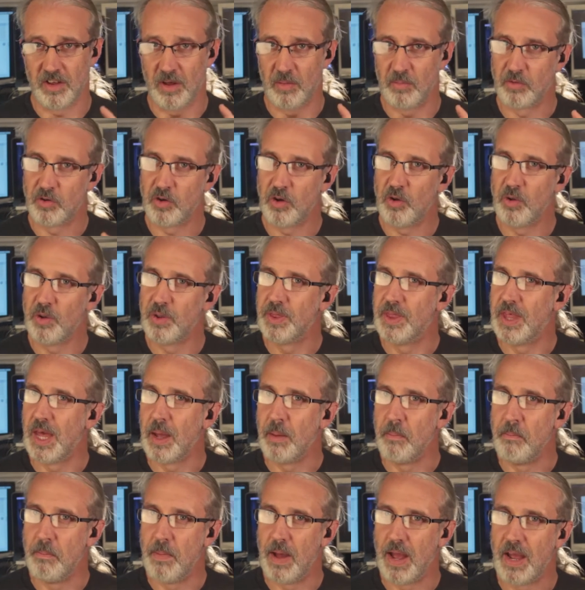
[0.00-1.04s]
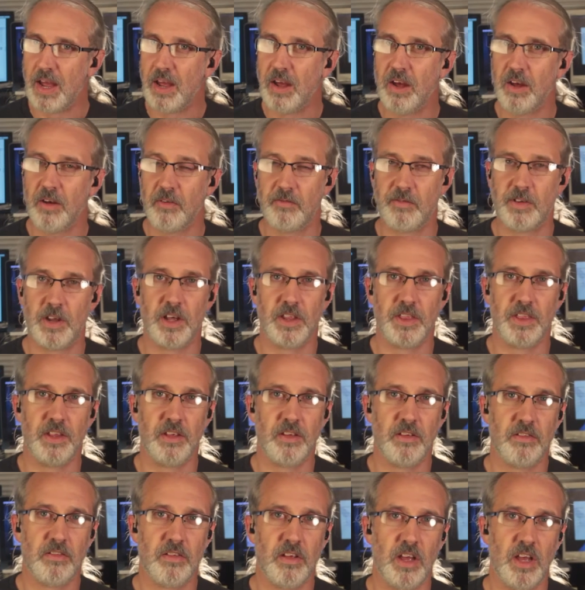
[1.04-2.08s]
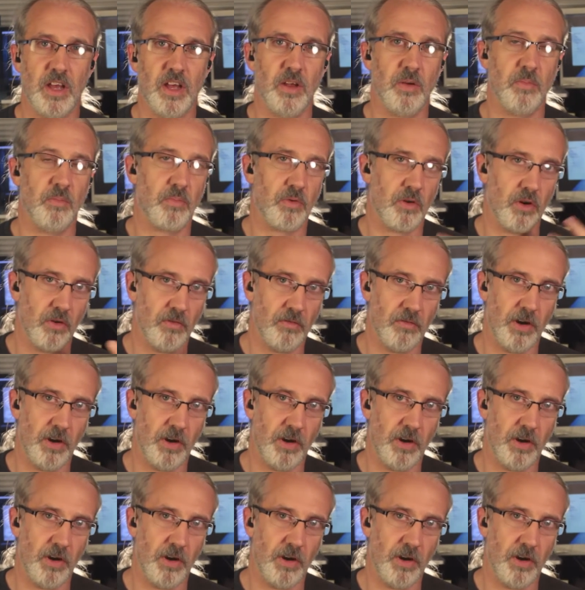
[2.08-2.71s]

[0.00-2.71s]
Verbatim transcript: I'm told they may have done this in Pro,